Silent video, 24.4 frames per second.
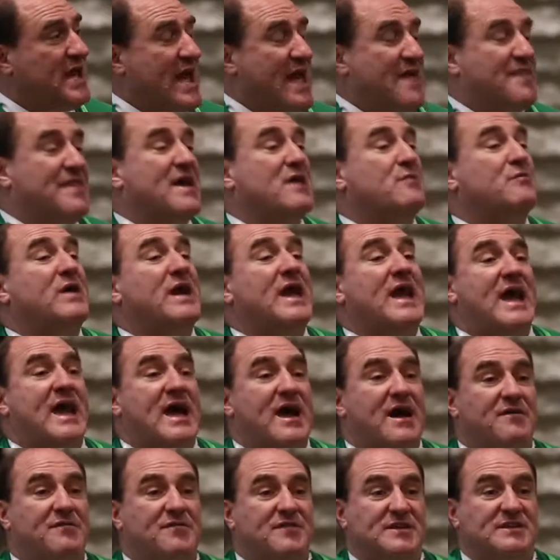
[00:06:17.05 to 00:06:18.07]
and then we
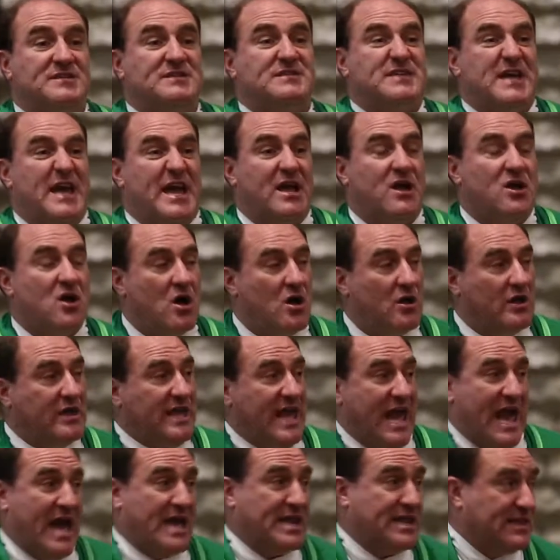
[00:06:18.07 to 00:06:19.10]
have this thing called
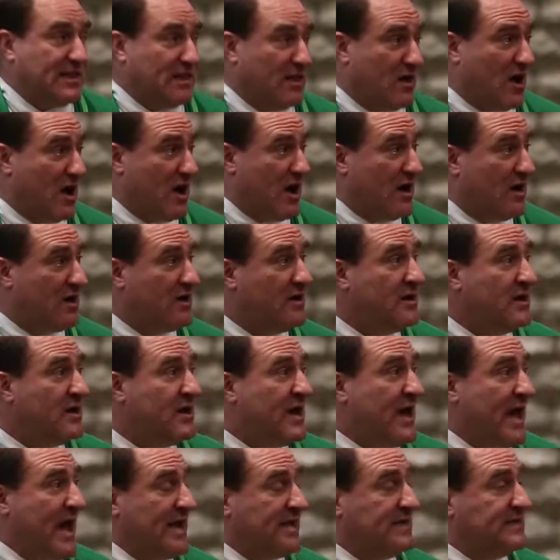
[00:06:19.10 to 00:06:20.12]
canon law
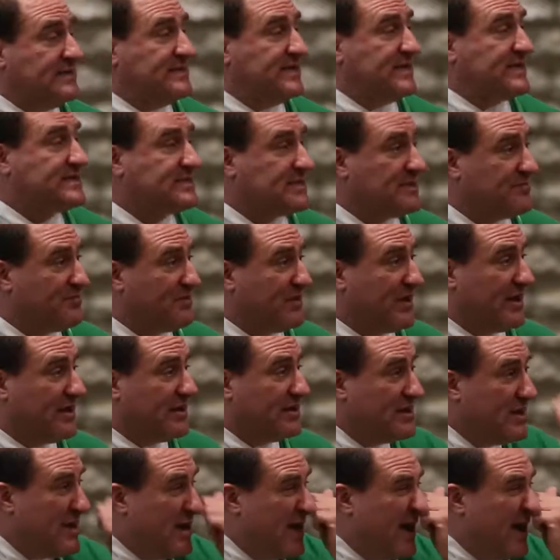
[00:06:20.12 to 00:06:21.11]
and discipline.